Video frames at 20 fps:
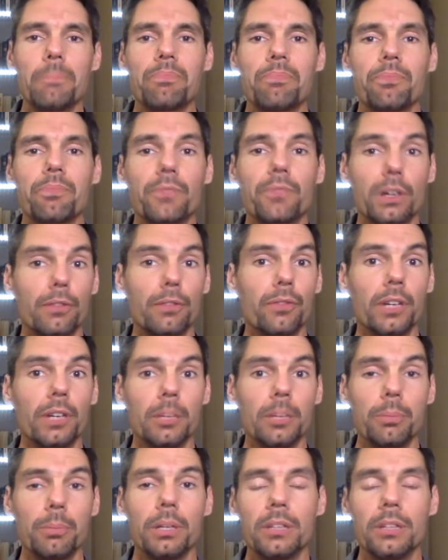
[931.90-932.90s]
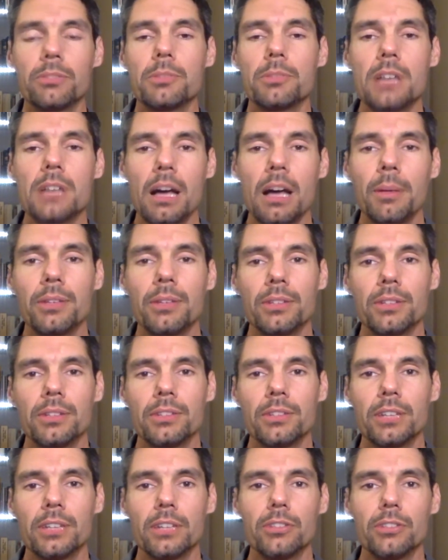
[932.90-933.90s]
Feel free to put in some comments and
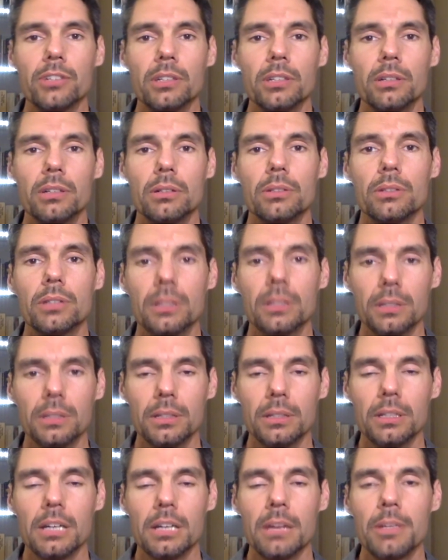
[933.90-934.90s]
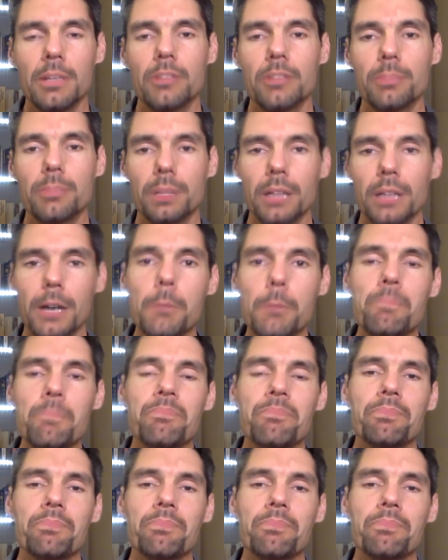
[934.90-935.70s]
discussion in the comments below.